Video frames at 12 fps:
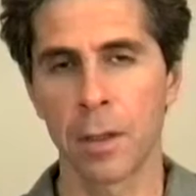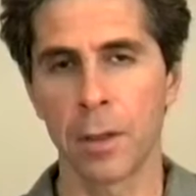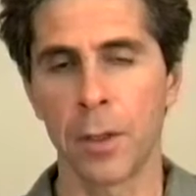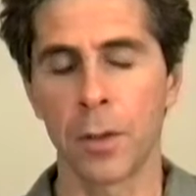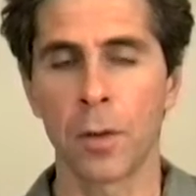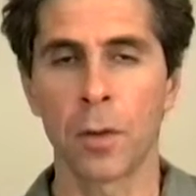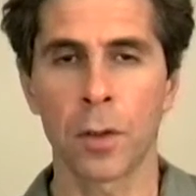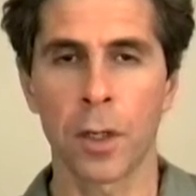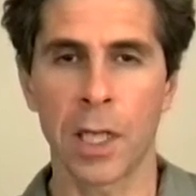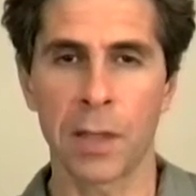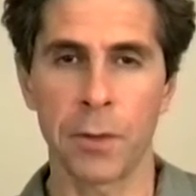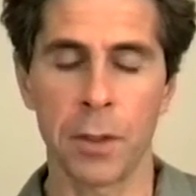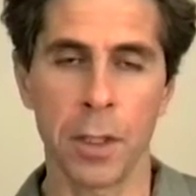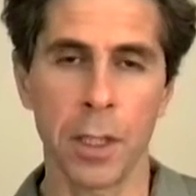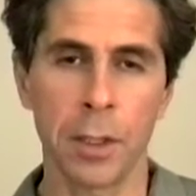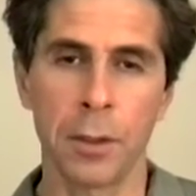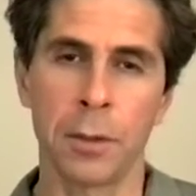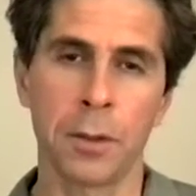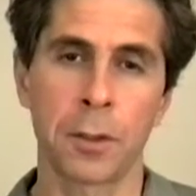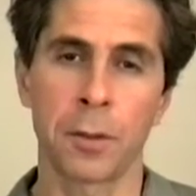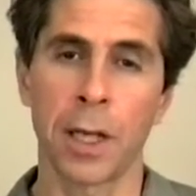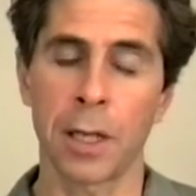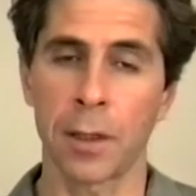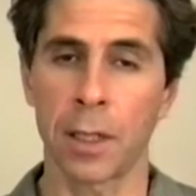You no longer have a need to
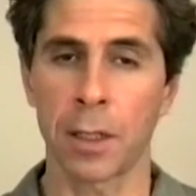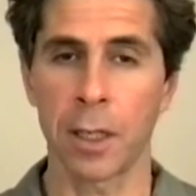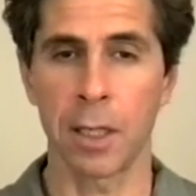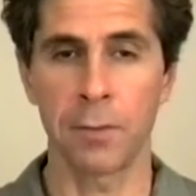attract that kind